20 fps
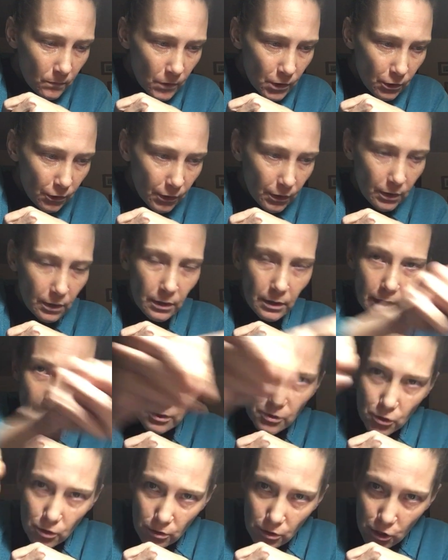You're going to
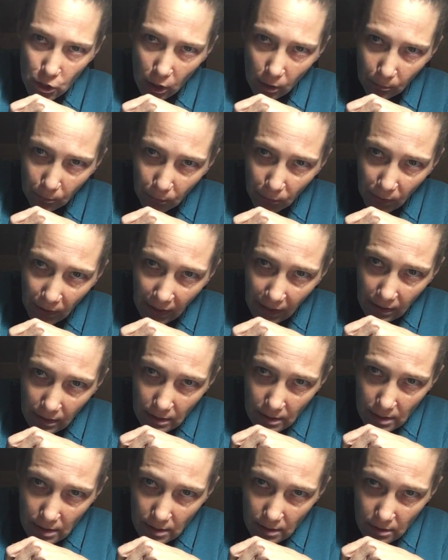need your jump
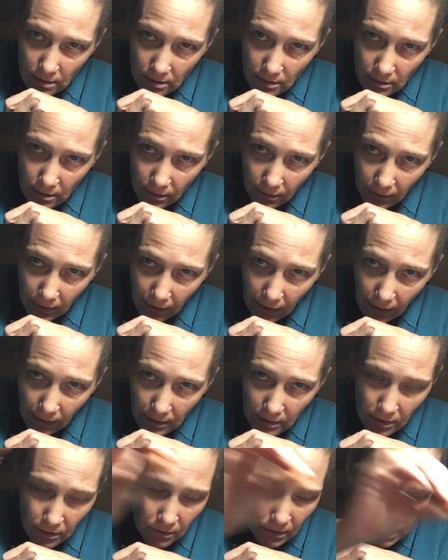rings,
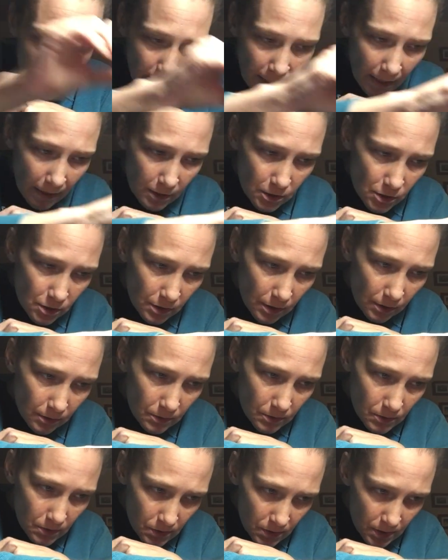okay, to attach
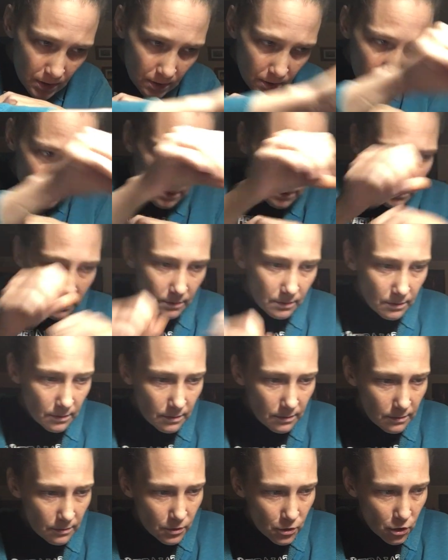those
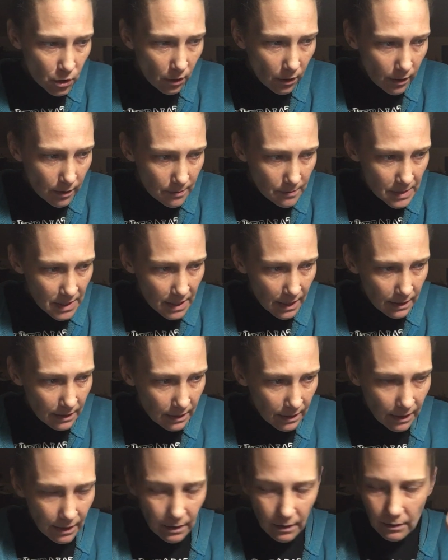charms at
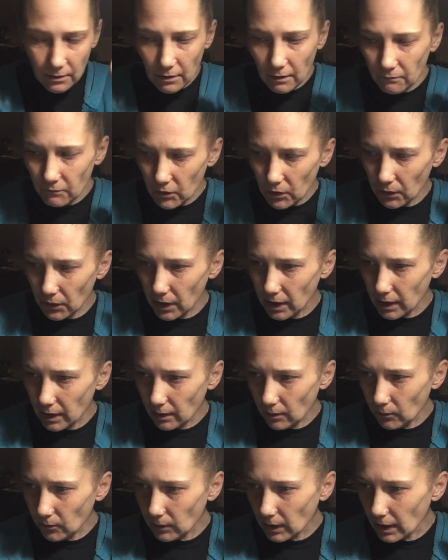the end of your
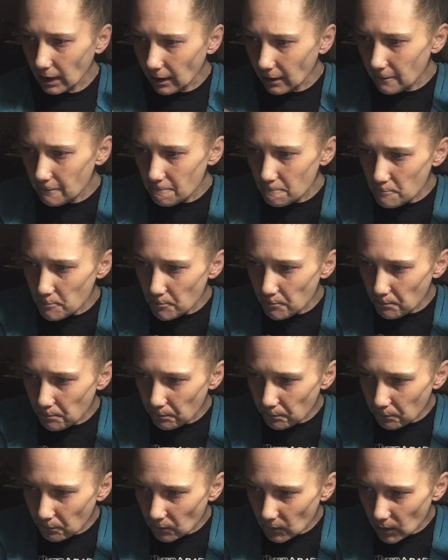earring.
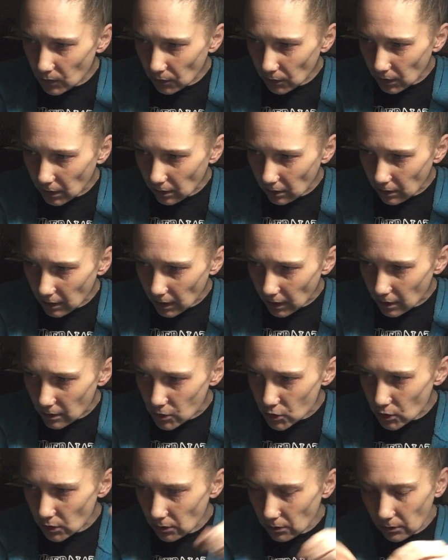You're going to
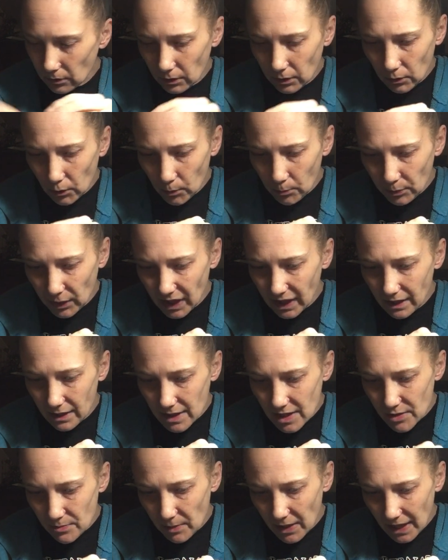need your little bead
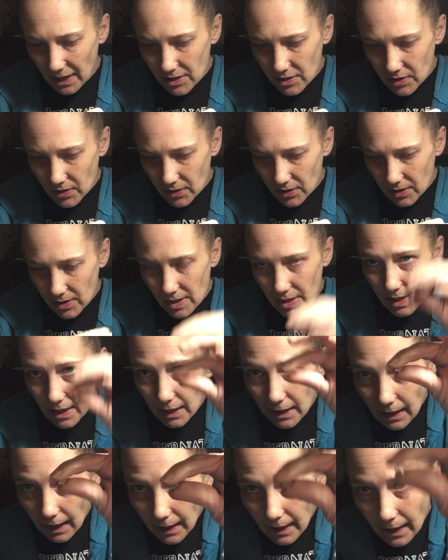spacers
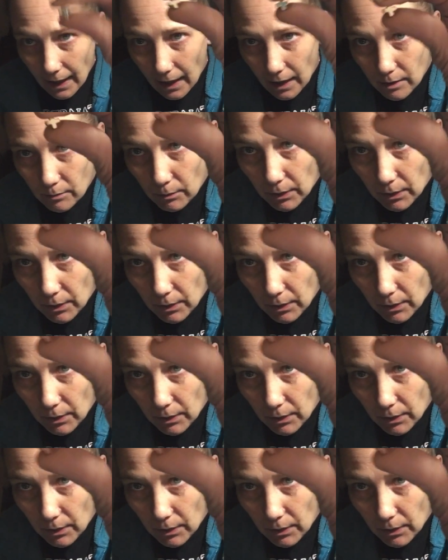like I had